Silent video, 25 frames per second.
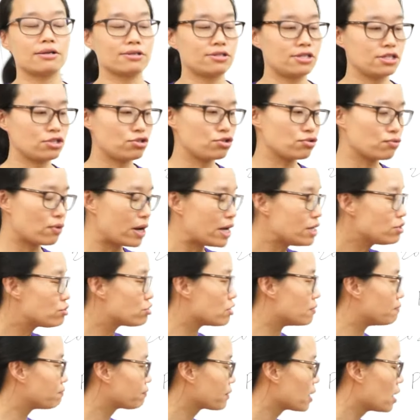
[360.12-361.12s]

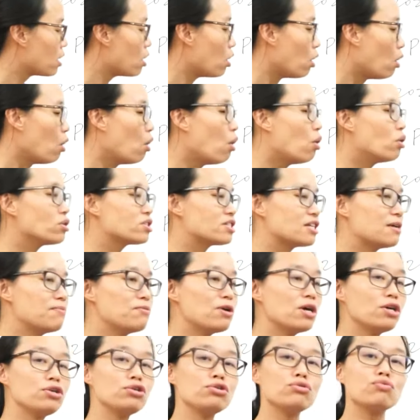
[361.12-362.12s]
situation. Or
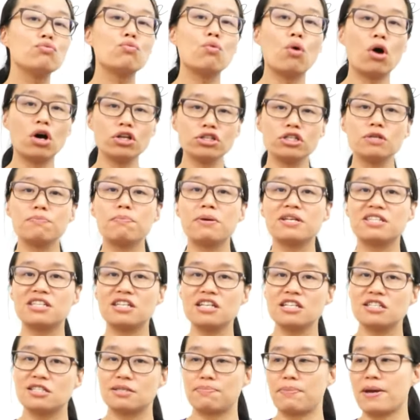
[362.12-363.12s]
someone who wants to
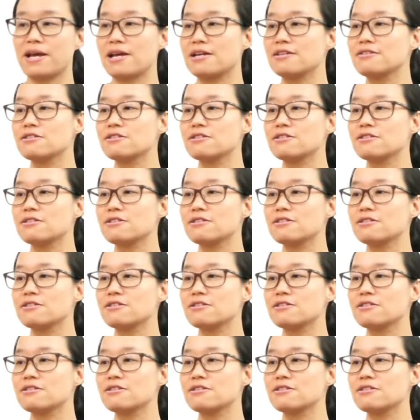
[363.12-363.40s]
participate